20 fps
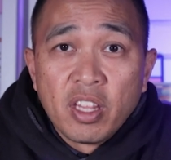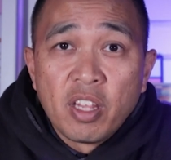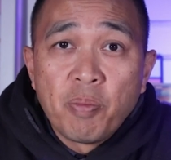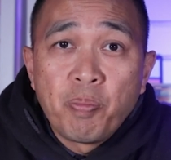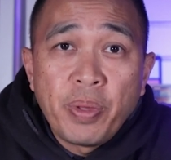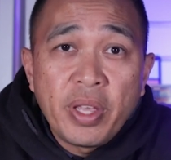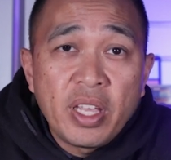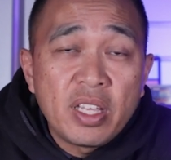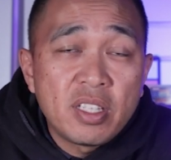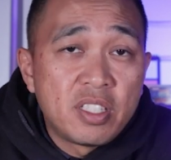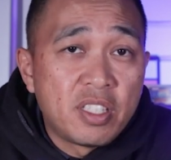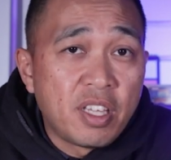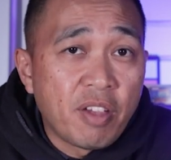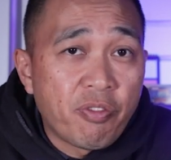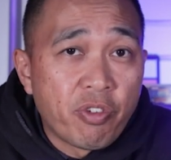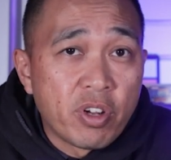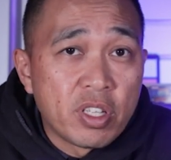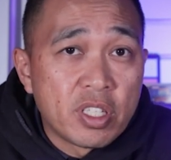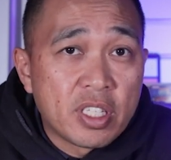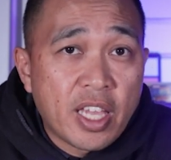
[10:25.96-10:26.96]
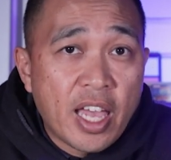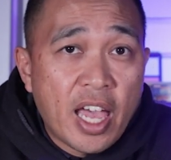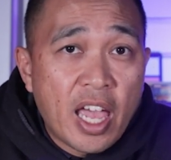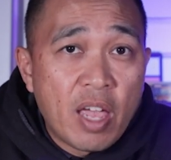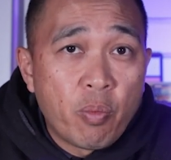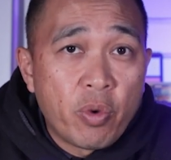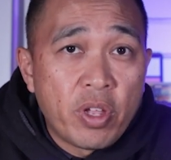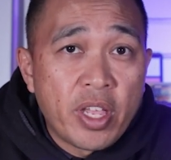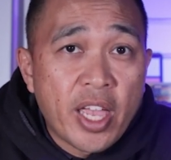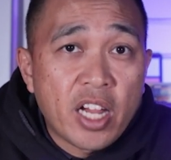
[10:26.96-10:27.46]
The biggest difference
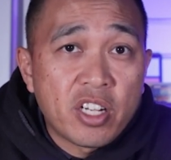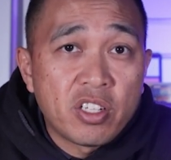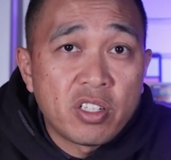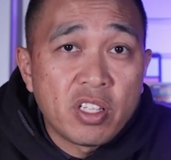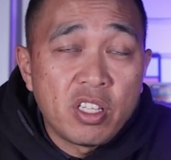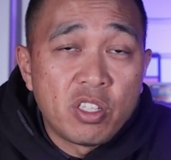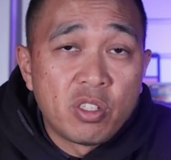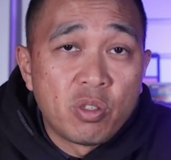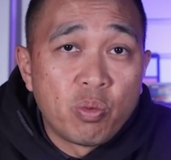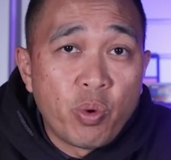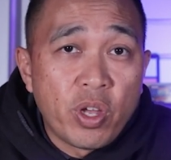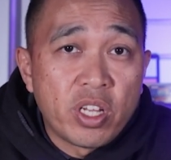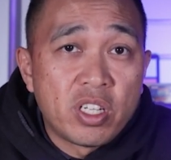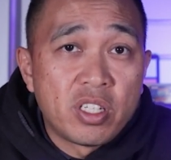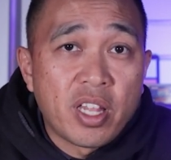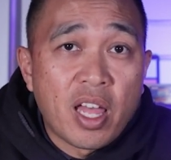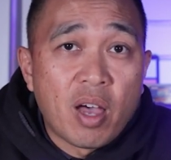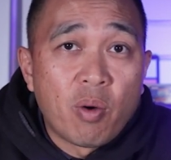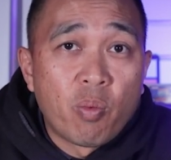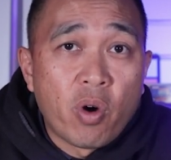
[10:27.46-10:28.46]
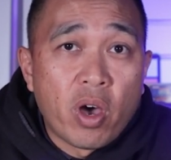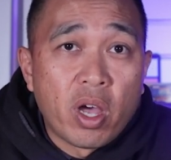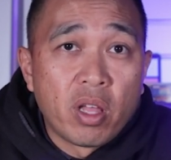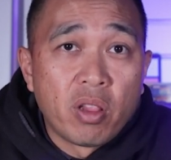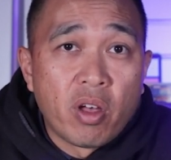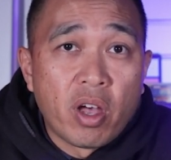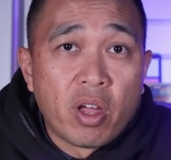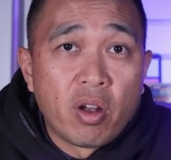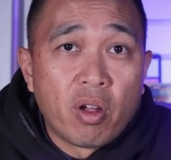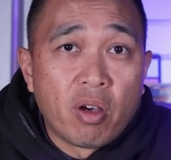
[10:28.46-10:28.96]
came when you actually switched that
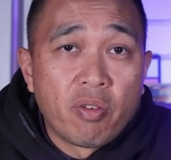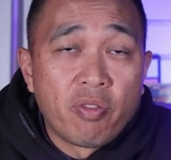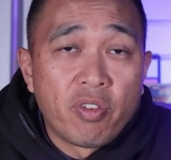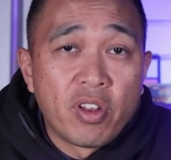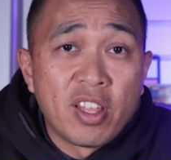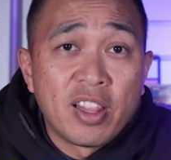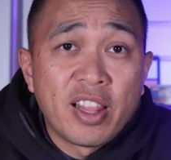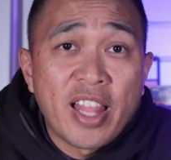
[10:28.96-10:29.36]
white light off and